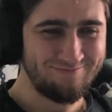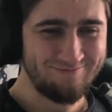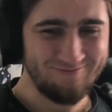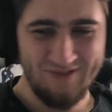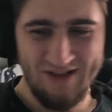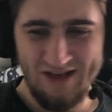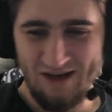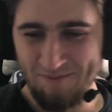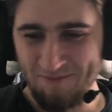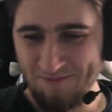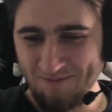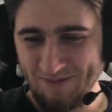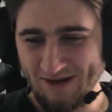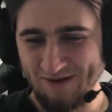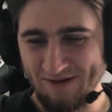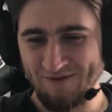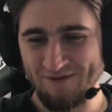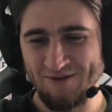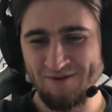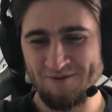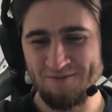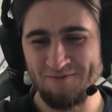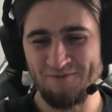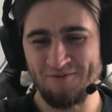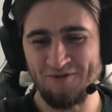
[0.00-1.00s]
Yep. Have
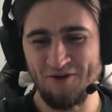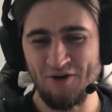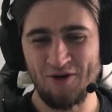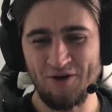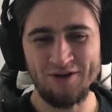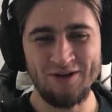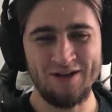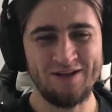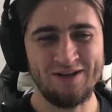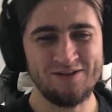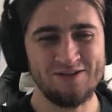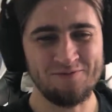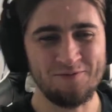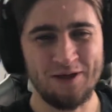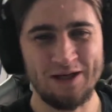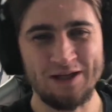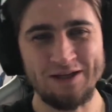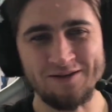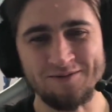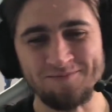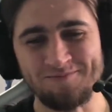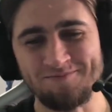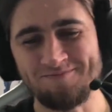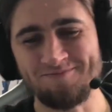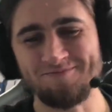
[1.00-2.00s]
a very nice
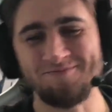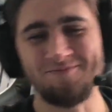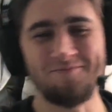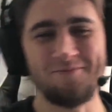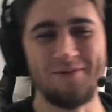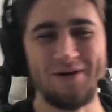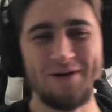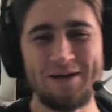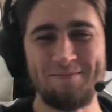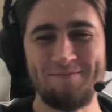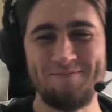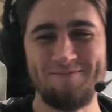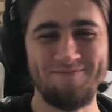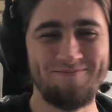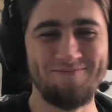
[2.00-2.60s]
weekend. Bye.